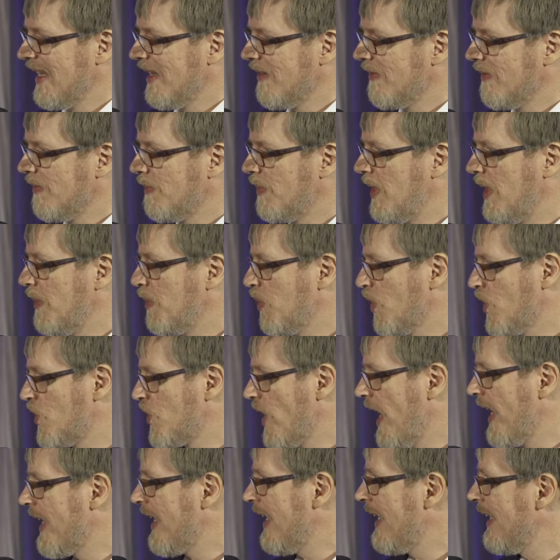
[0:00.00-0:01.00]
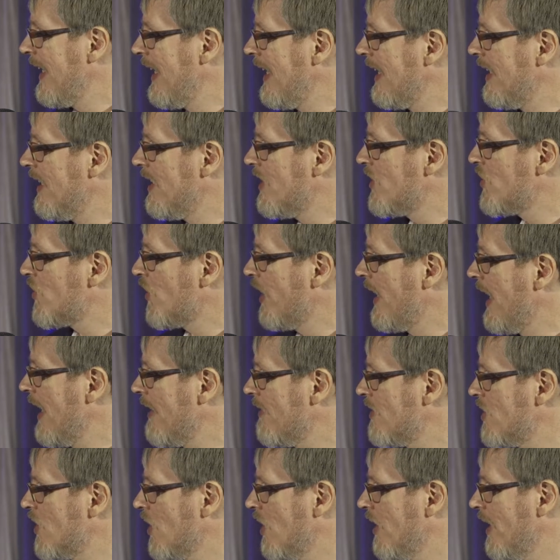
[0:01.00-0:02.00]
if people tracking the industry
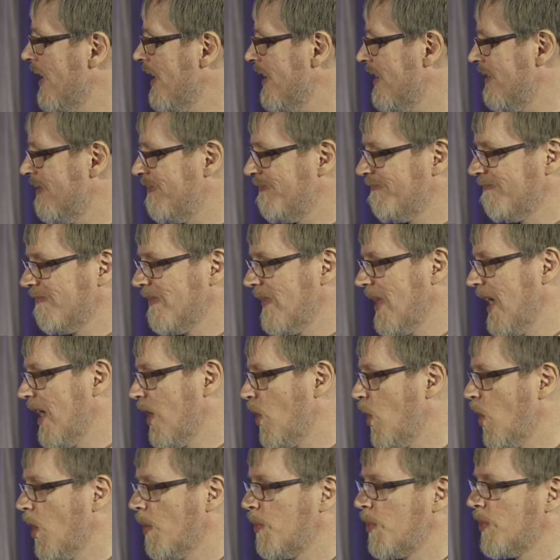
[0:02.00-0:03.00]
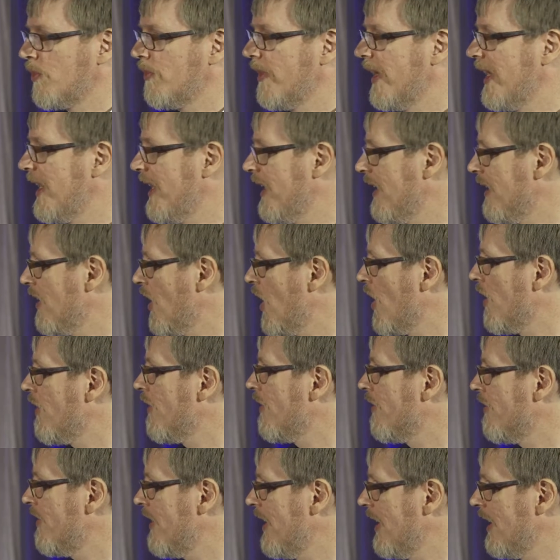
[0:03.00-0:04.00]
have started incorporating
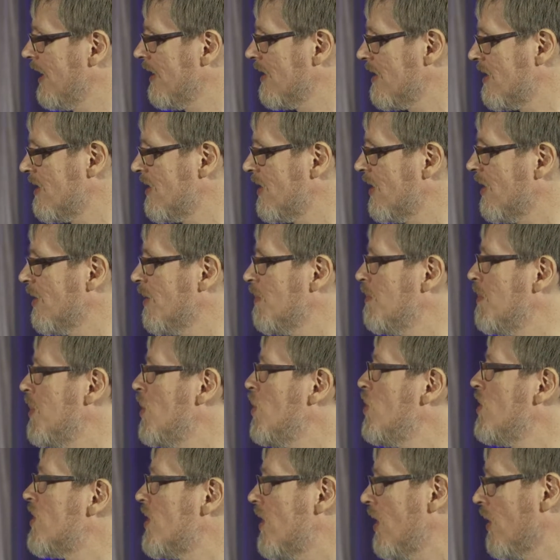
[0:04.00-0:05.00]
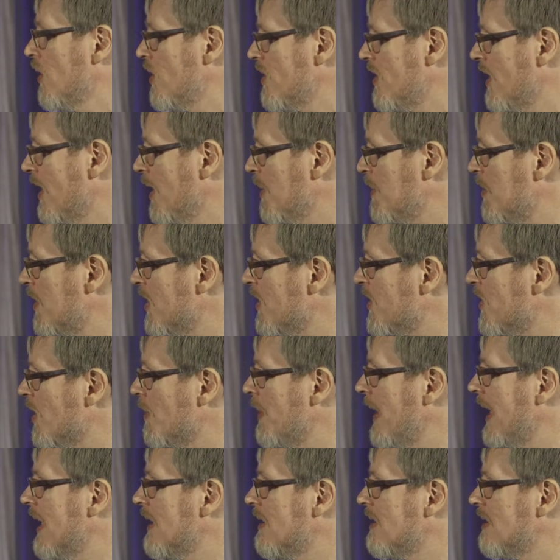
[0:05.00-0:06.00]
other things to boost those numbers
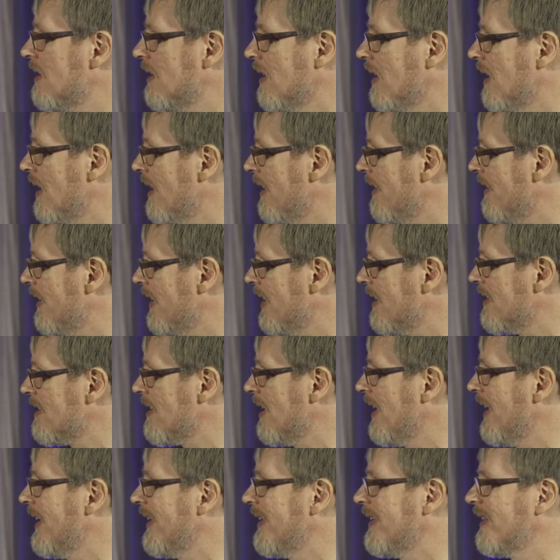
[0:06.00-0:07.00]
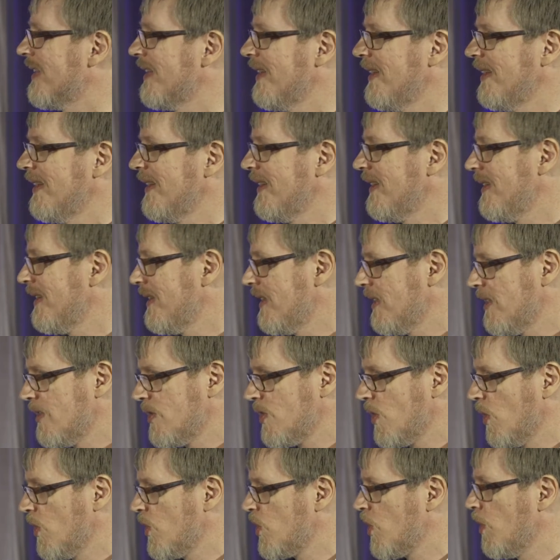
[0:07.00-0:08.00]
a bit, things like
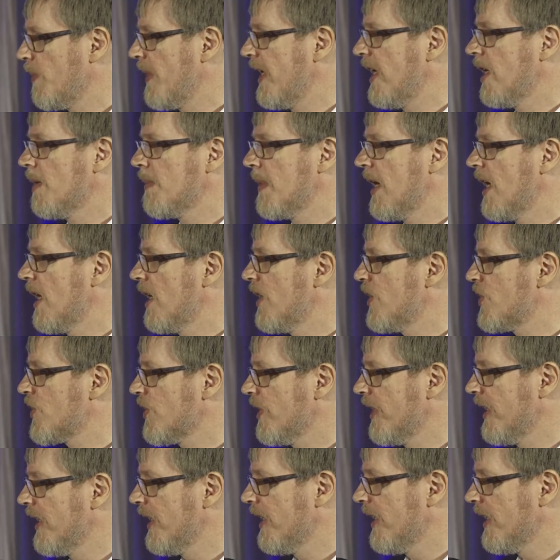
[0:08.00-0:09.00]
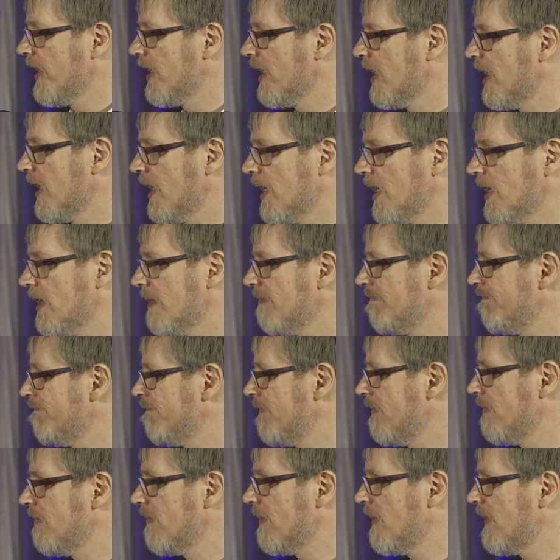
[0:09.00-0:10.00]
social media monitoring,
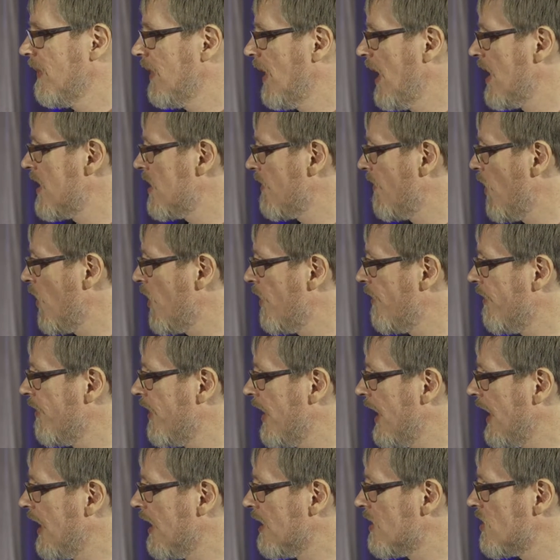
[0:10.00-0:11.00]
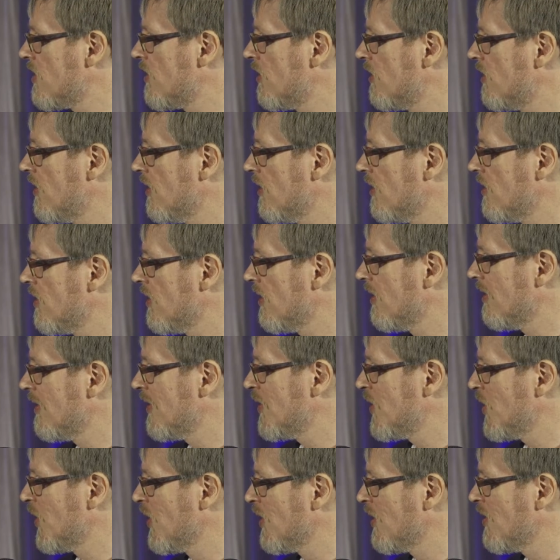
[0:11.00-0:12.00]
lots of other things
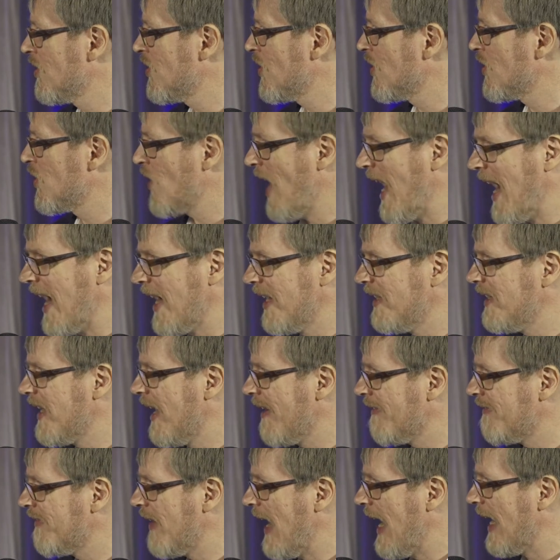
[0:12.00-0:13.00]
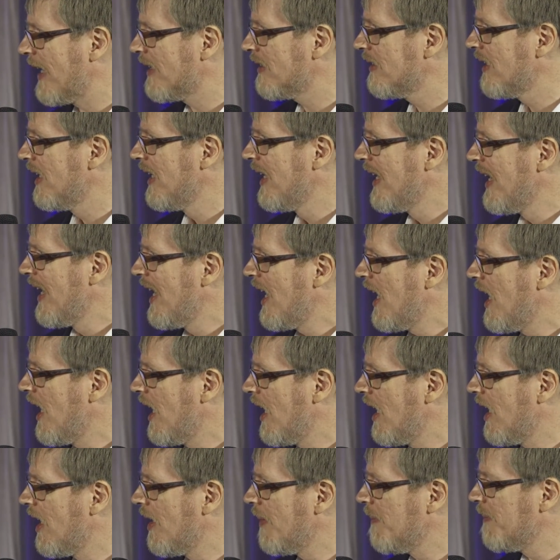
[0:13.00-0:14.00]
to hide that fact.
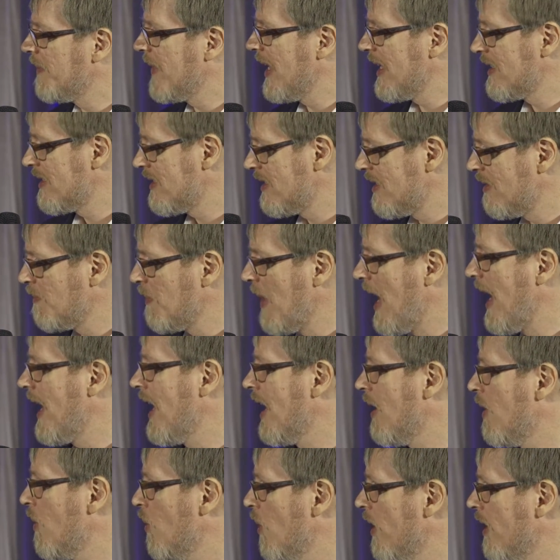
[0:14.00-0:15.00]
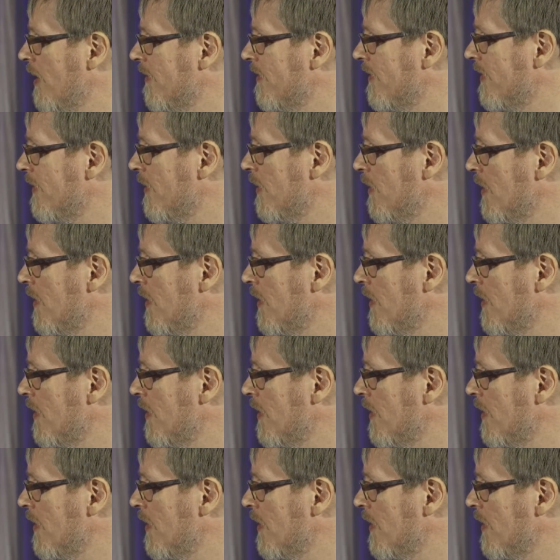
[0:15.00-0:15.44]
That's one of